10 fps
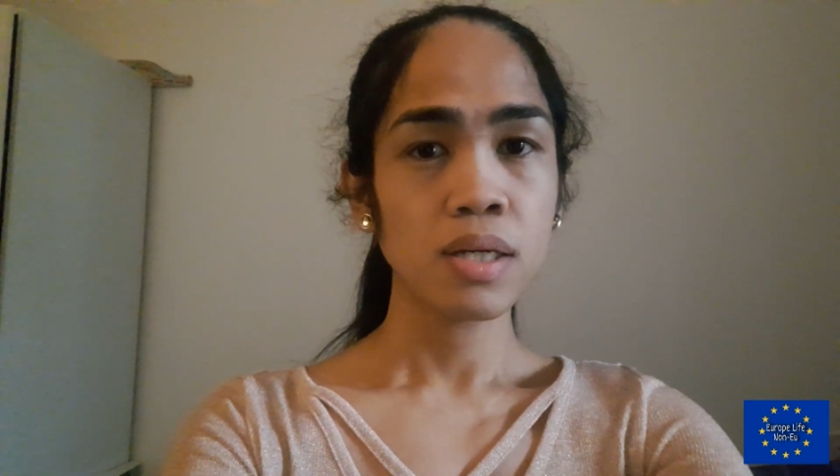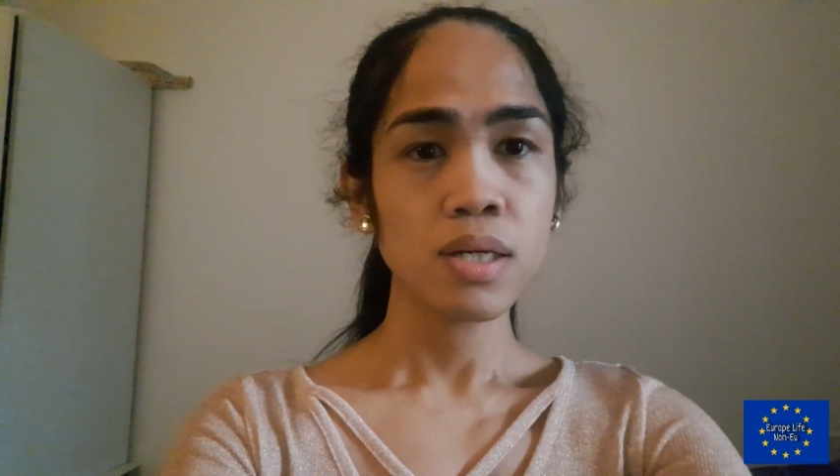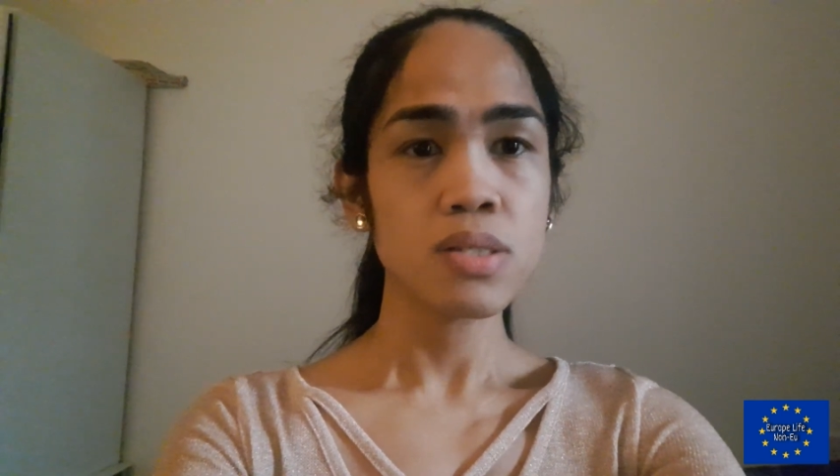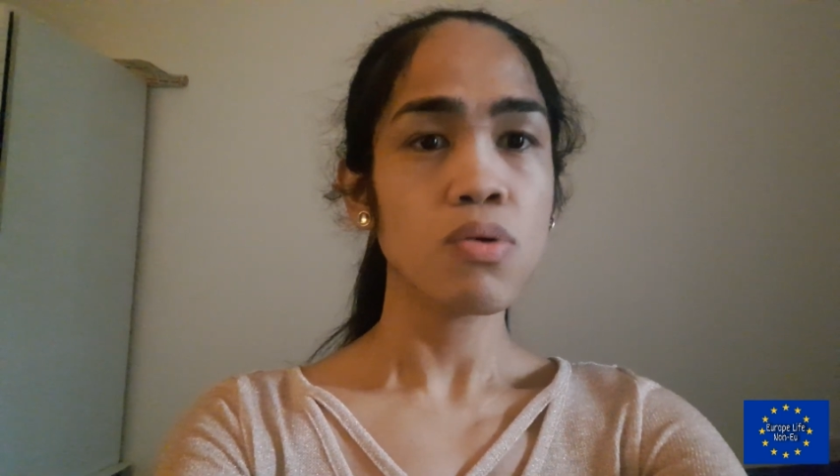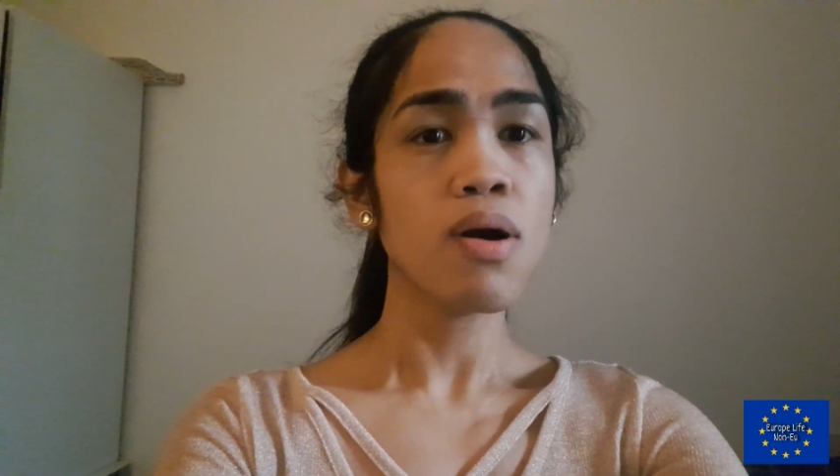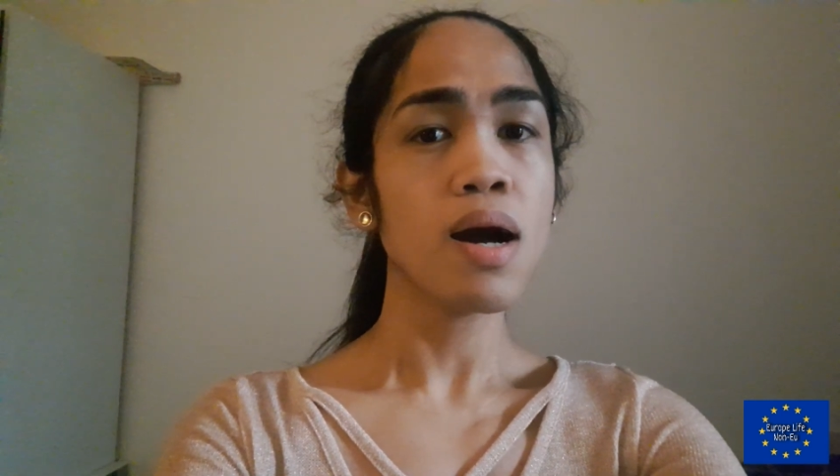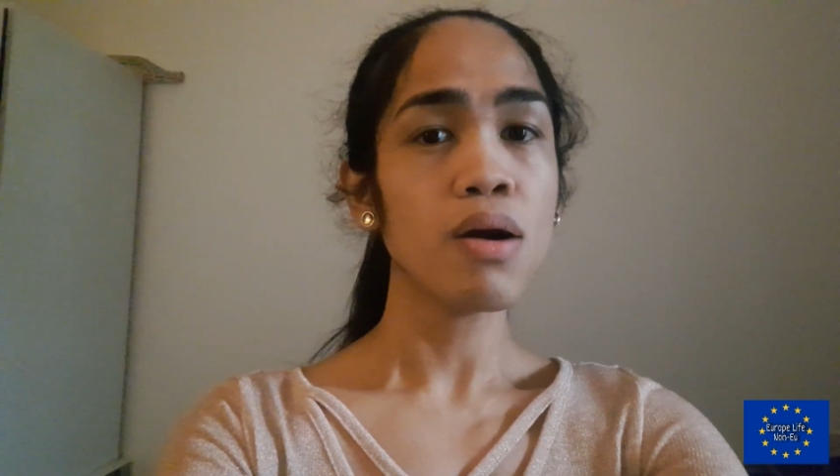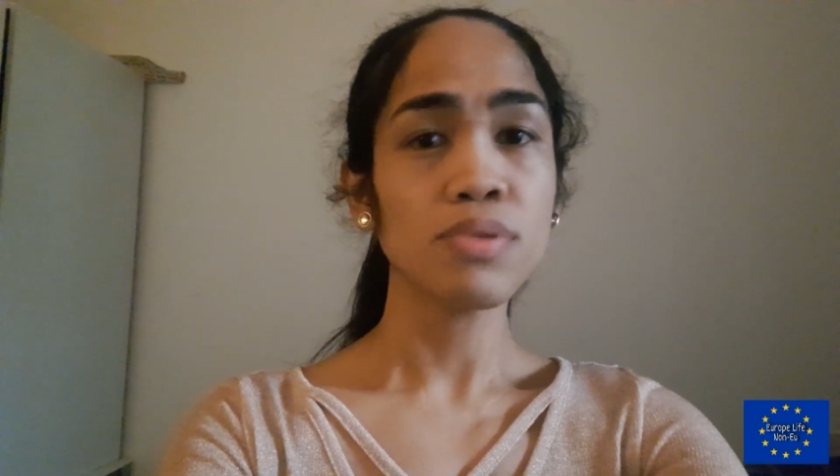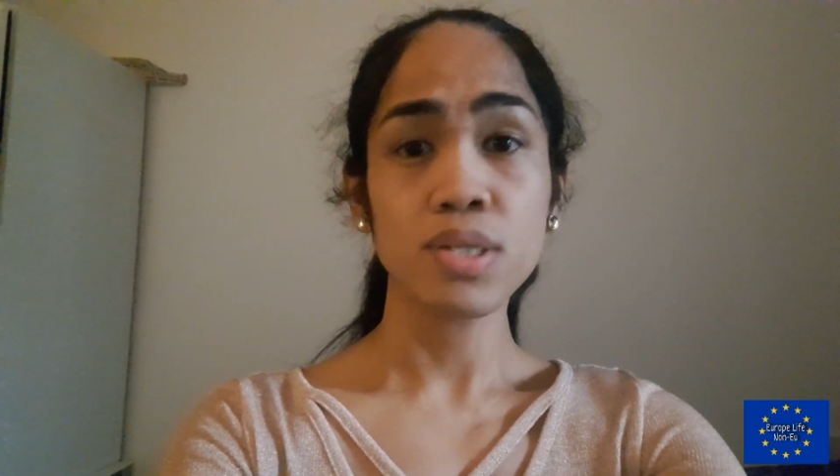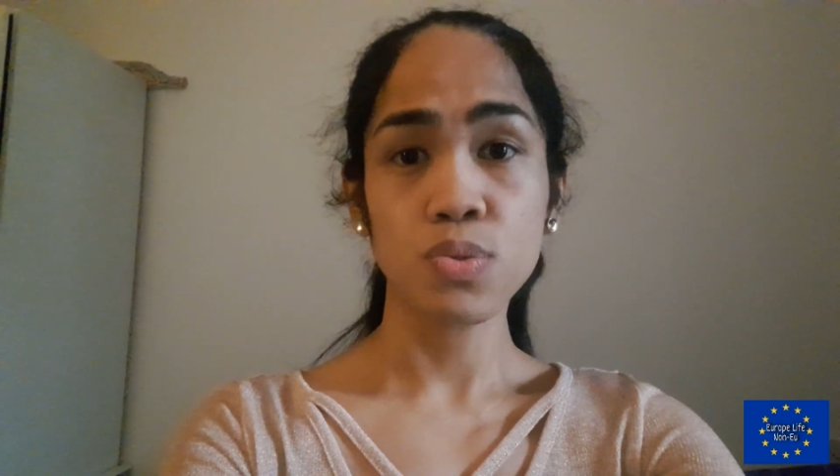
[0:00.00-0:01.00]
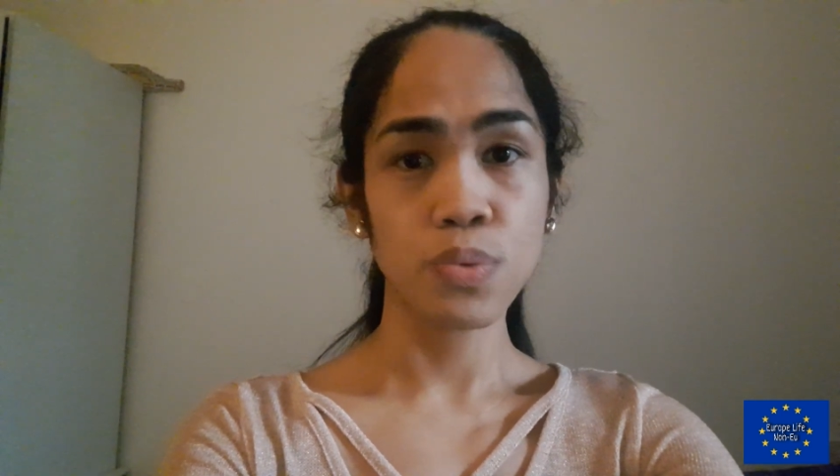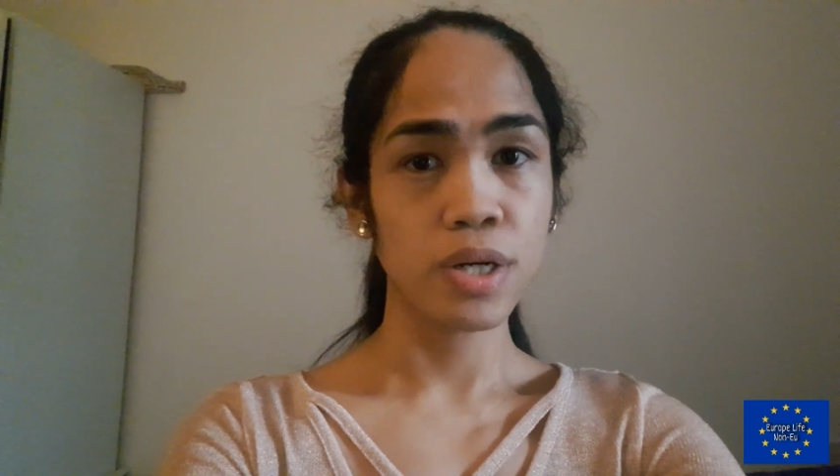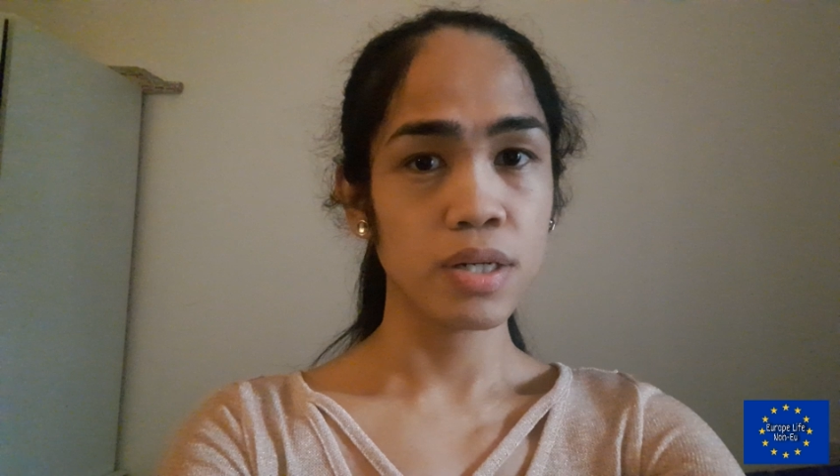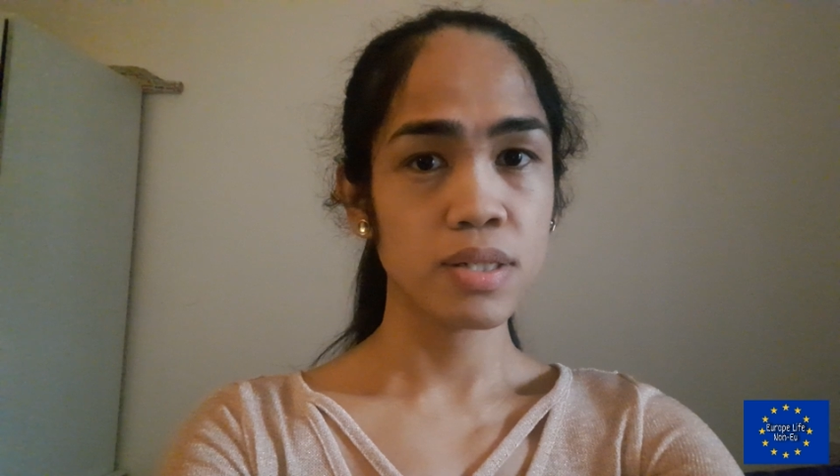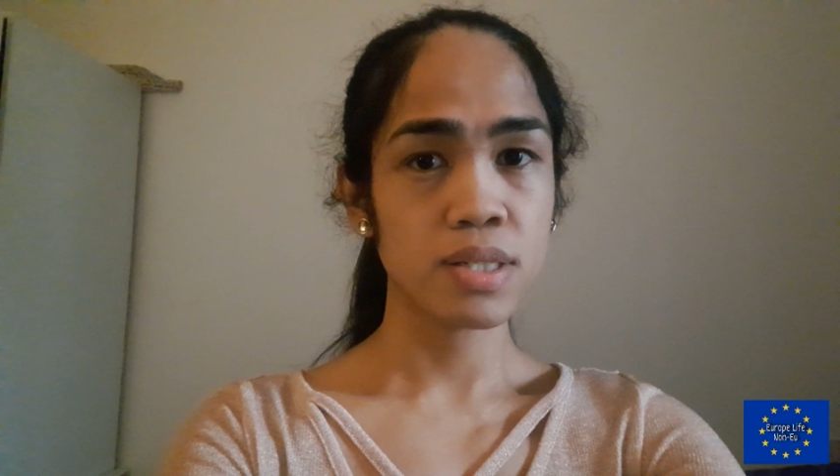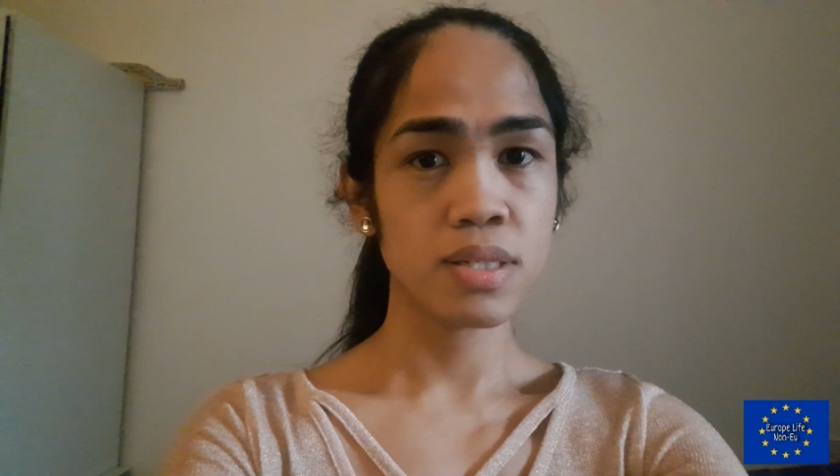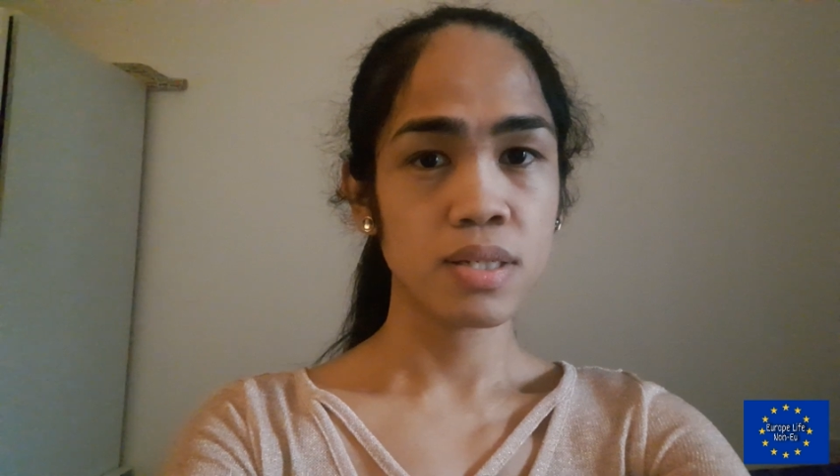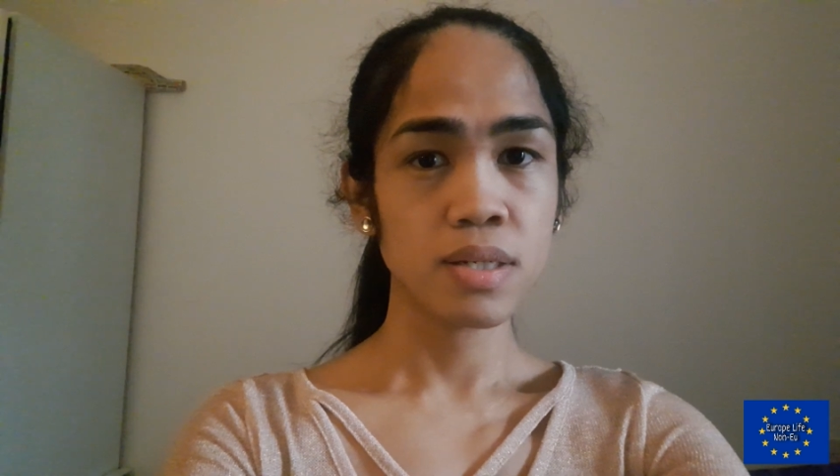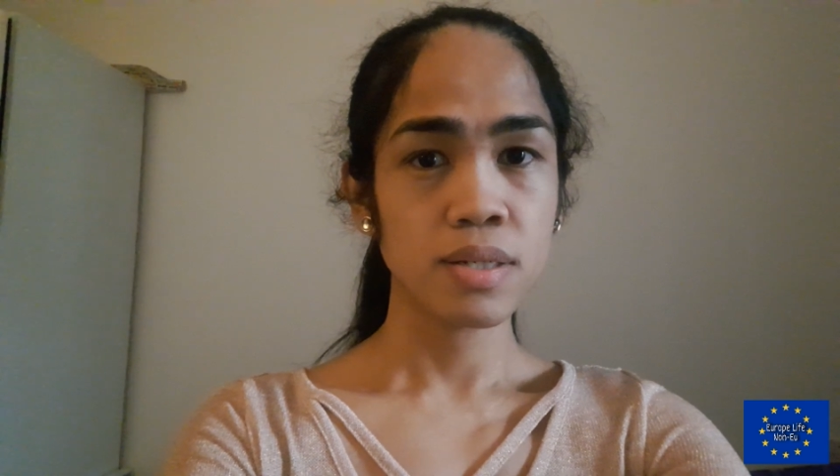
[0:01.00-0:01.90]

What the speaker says: So how this works?